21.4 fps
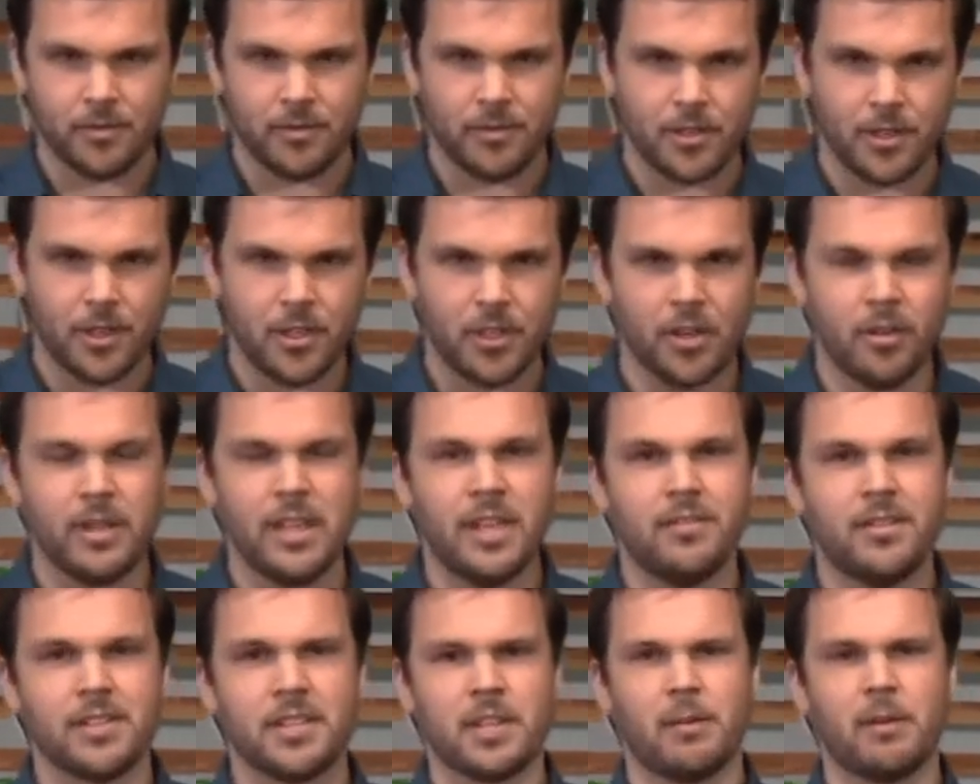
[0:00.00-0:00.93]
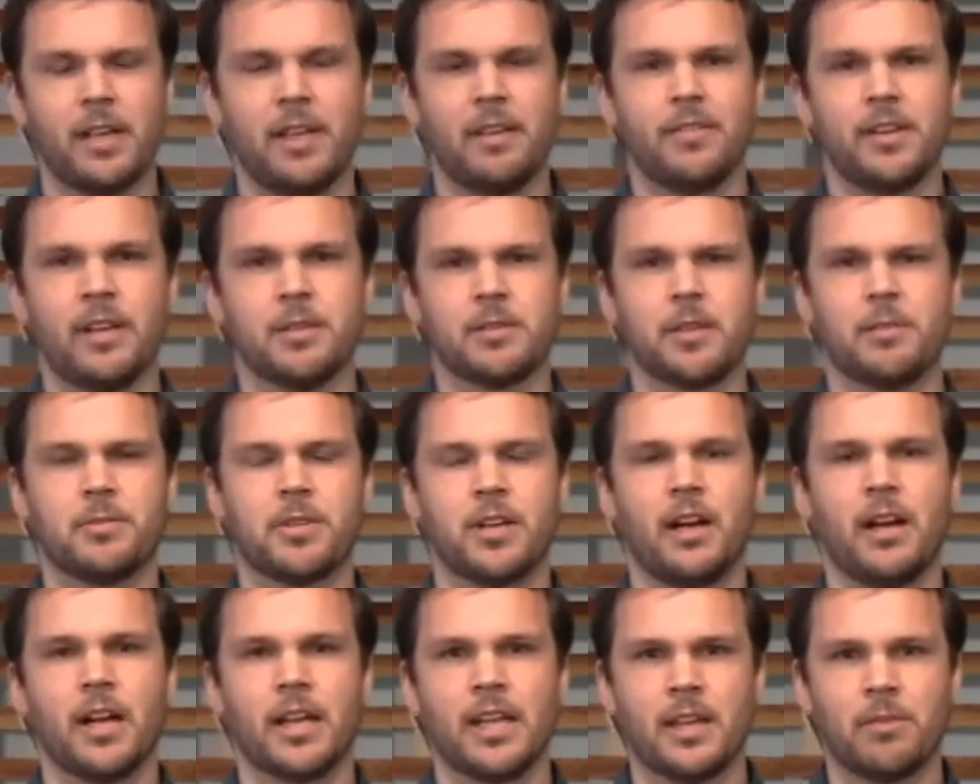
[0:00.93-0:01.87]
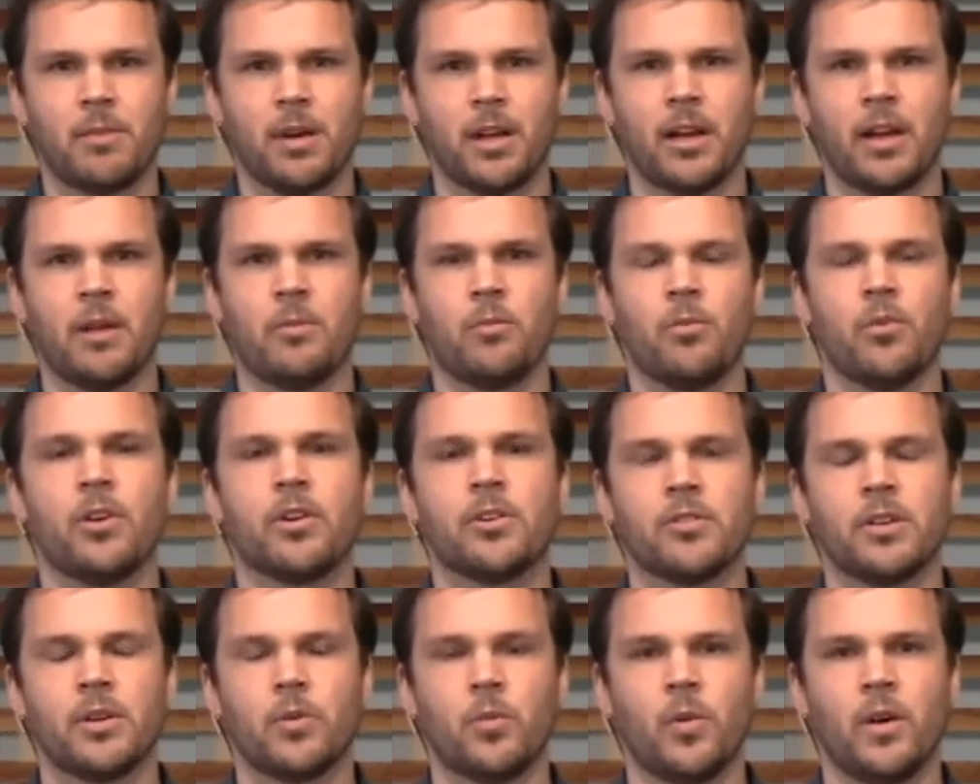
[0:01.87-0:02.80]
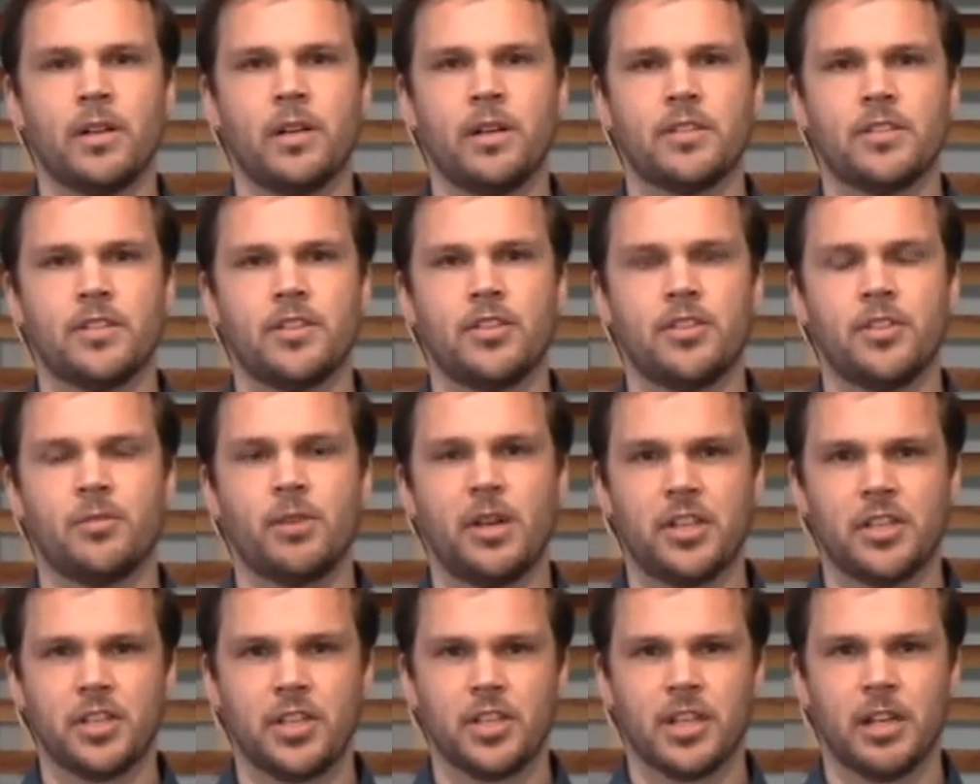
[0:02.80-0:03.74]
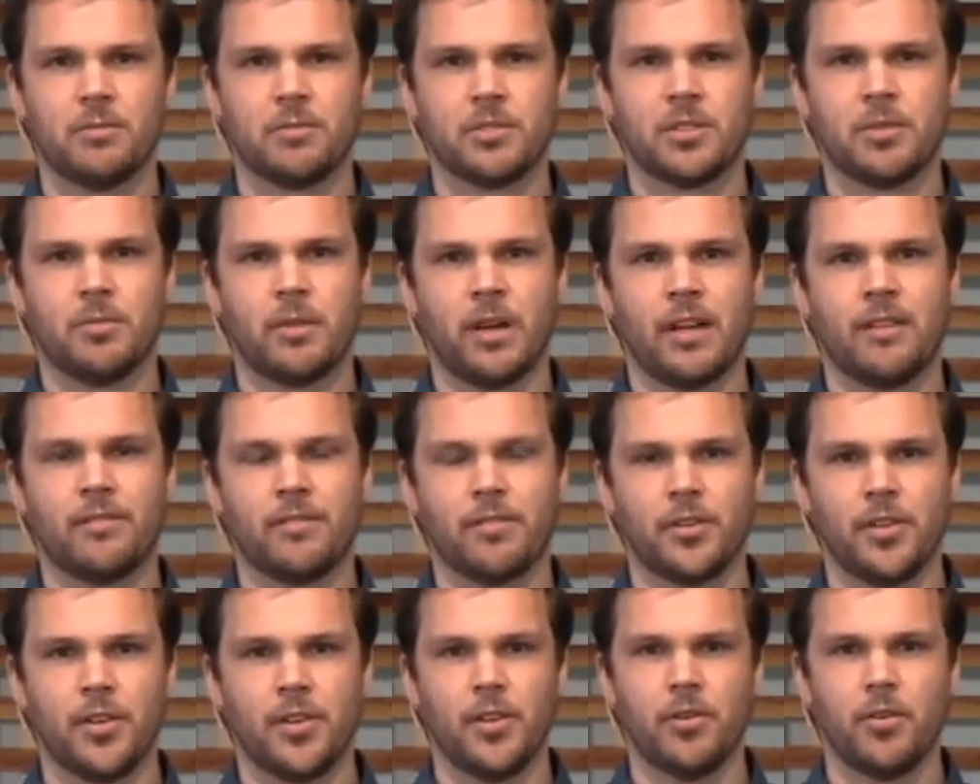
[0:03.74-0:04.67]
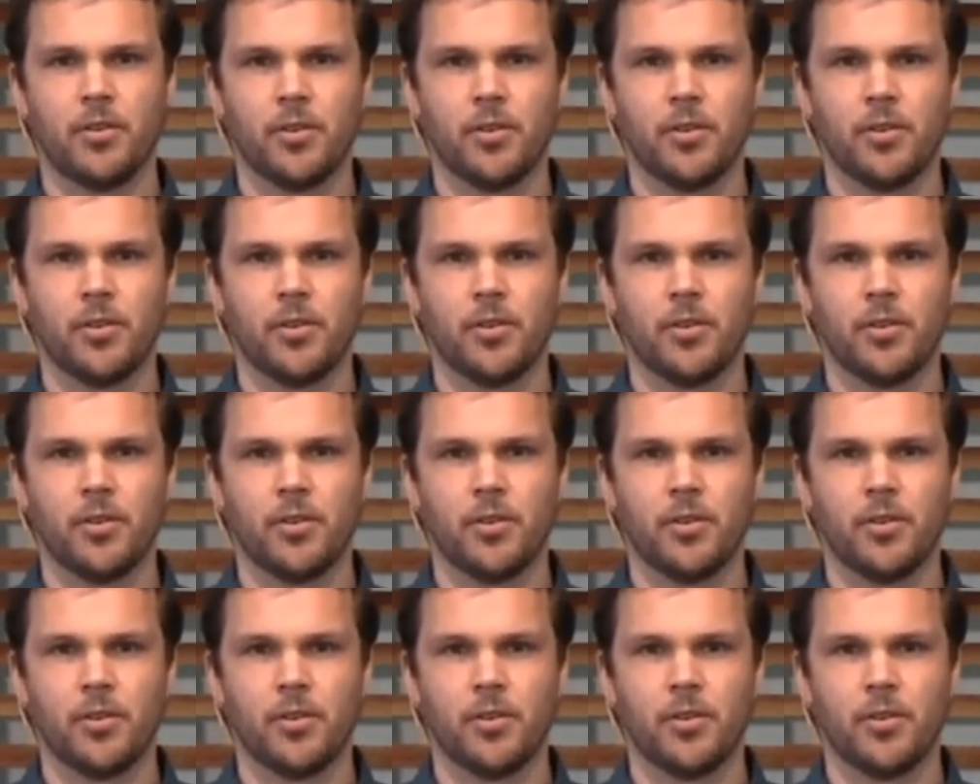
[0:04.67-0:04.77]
You know, even as, even as I'm talking about it, I'm wondering what situation comes to mind for you.